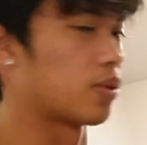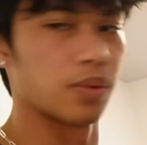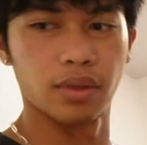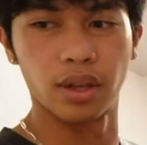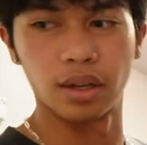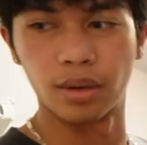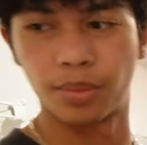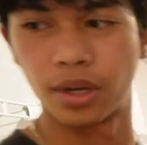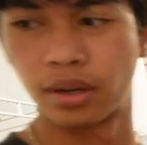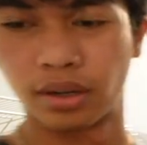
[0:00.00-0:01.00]
whole thing
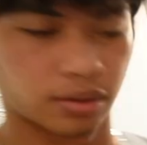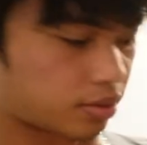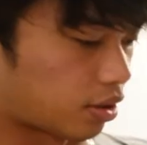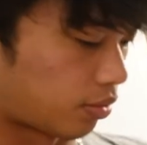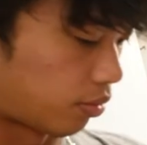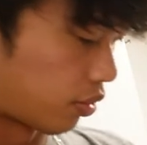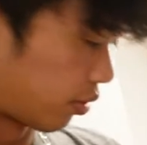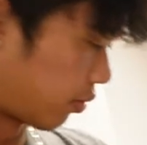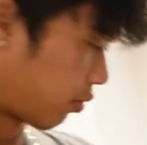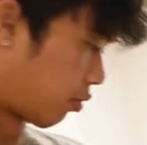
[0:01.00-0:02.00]
up here and, you know,
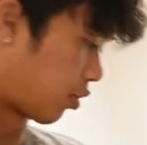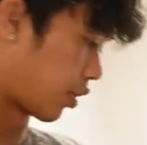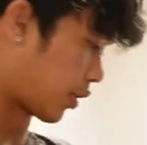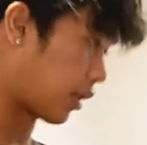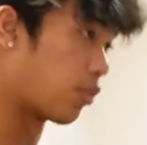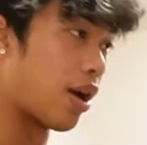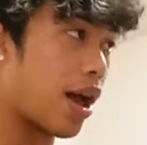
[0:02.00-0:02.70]
we'll we'll just see what